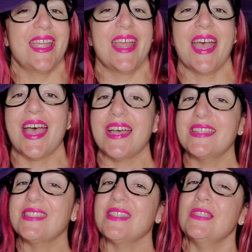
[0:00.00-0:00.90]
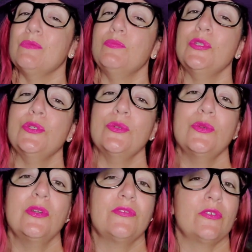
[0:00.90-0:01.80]
It has these
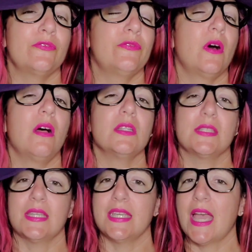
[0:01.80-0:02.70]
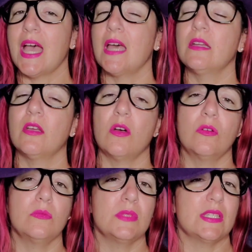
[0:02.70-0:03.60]
beautiful vaults and
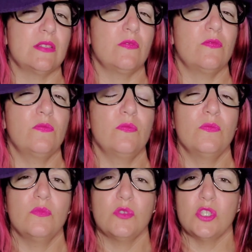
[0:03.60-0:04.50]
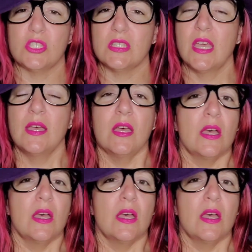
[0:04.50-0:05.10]
catacombs, and just